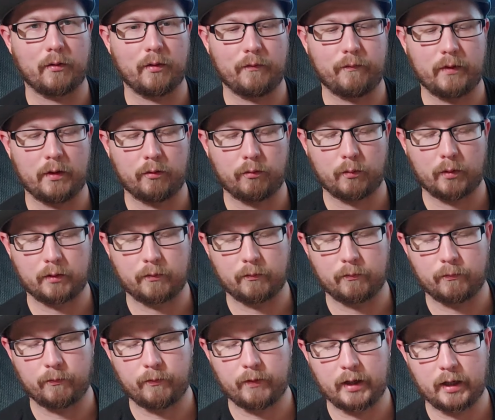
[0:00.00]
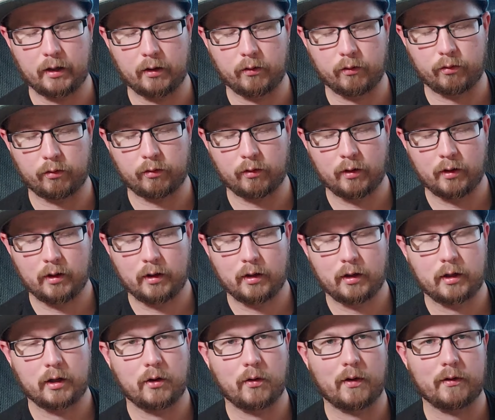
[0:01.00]
If this one fails,
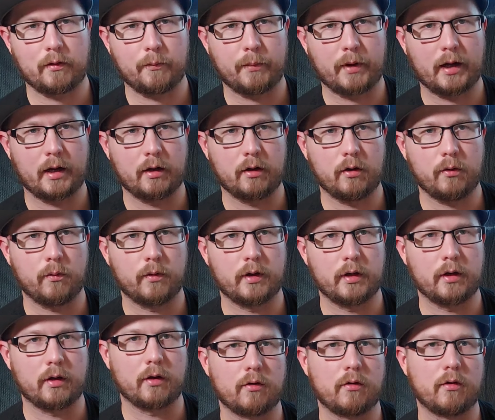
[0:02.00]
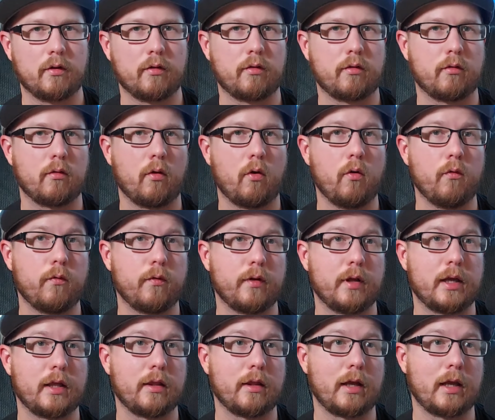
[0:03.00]
you don't have to buy a new one. You just,
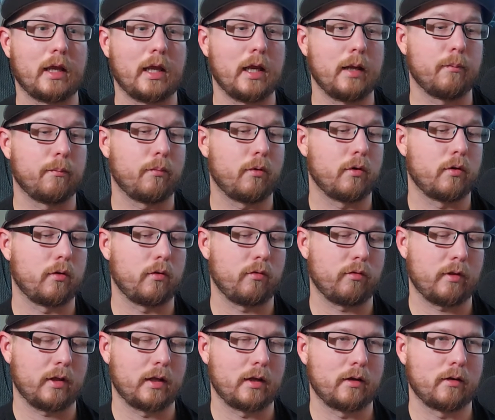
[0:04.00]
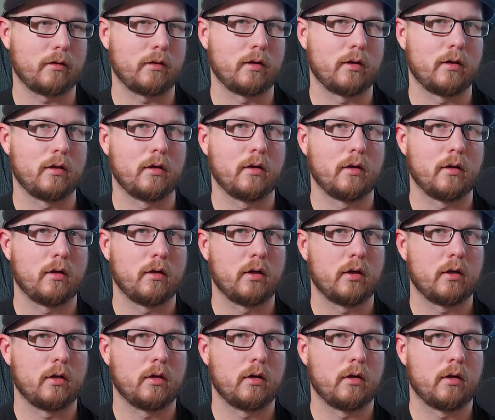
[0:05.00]
hopefully they keep producing
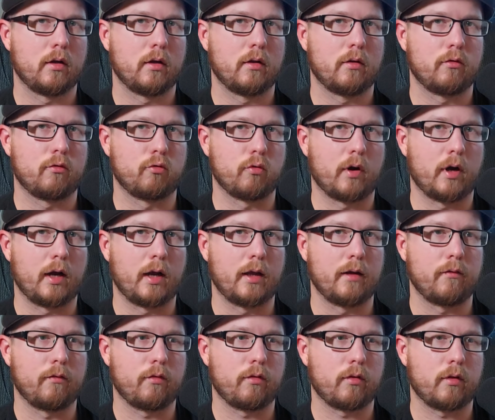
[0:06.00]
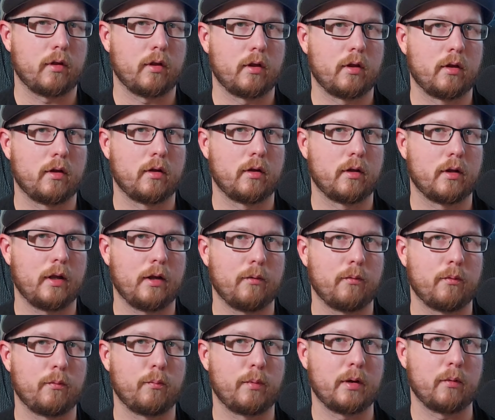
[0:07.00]
drives. It
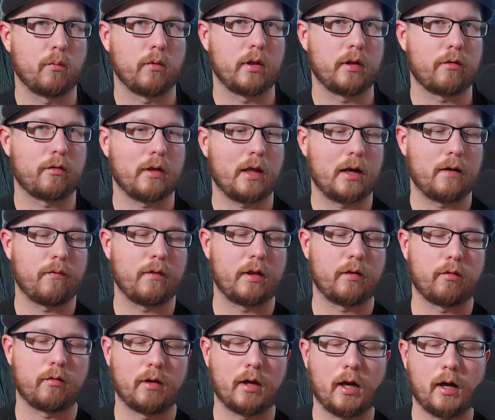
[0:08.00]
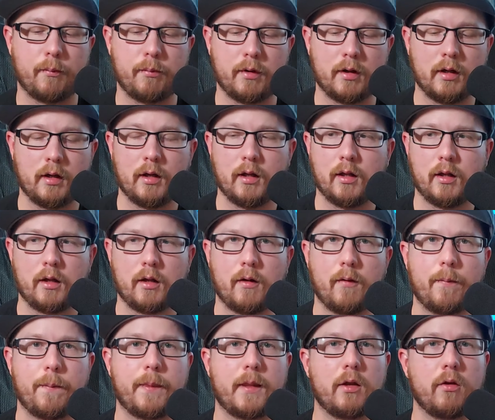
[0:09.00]
would be really sad if they stopped.
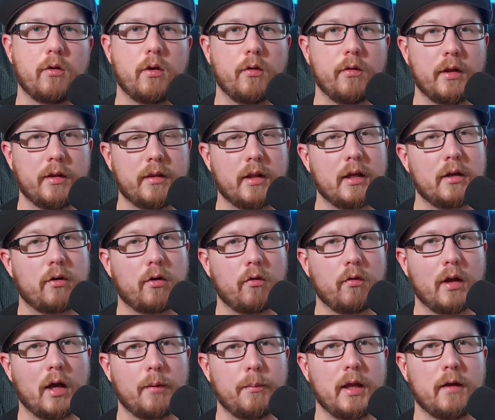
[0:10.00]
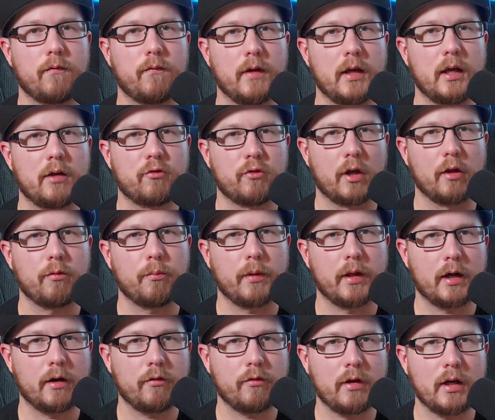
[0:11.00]
Do you know that they do not make VHS
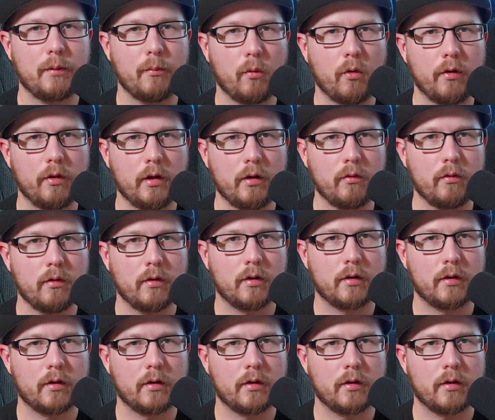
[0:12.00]
players anymore though?